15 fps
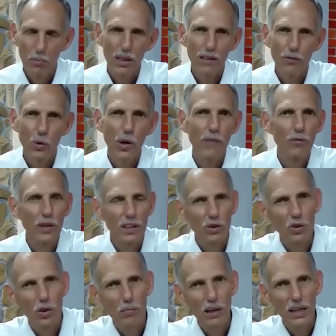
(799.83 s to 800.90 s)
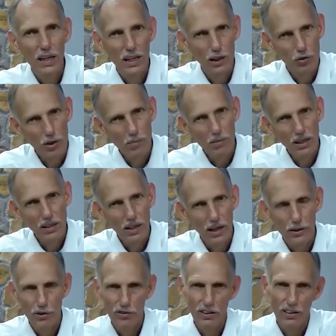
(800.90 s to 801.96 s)
Many of you have written to me in agreement,
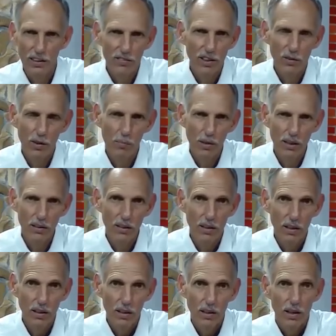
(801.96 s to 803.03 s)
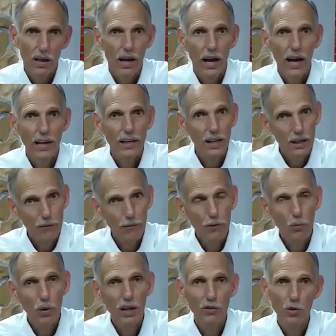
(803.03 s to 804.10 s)
others in disagreement, and in
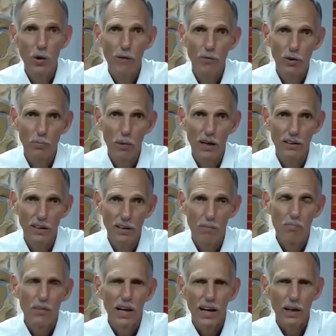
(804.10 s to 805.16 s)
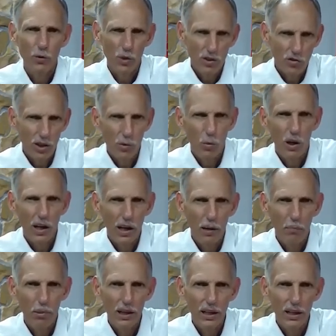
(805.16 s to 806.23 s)
different ways you have responded. A Christian will
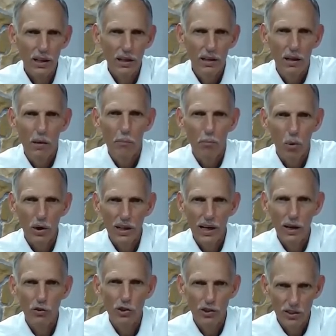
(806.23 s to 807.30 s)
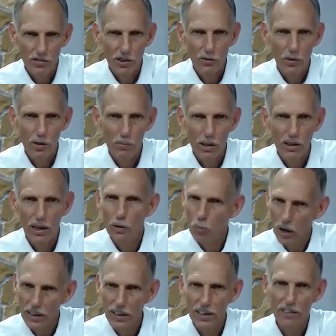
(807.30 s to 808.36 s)
humbly point out their disagreement
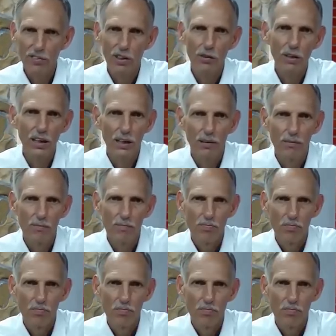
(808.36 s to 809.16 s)
and why they disagree.